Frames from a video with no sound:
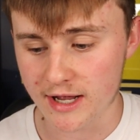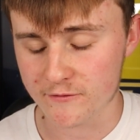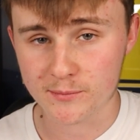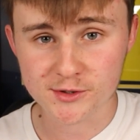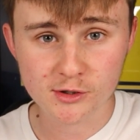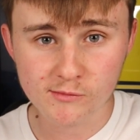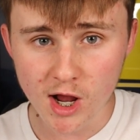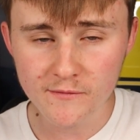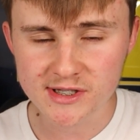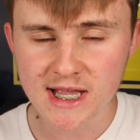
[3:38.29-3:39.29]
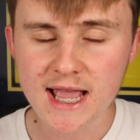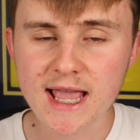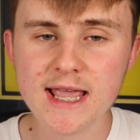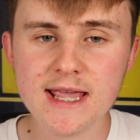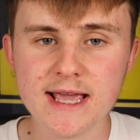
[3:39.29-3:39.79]
And for Bristol Rovers,
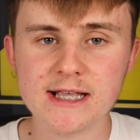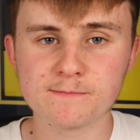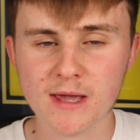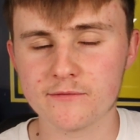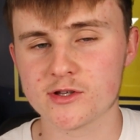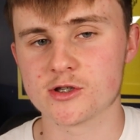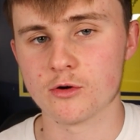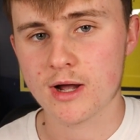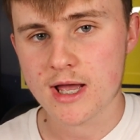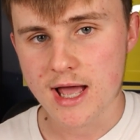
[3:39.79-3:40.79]
he is pivotal.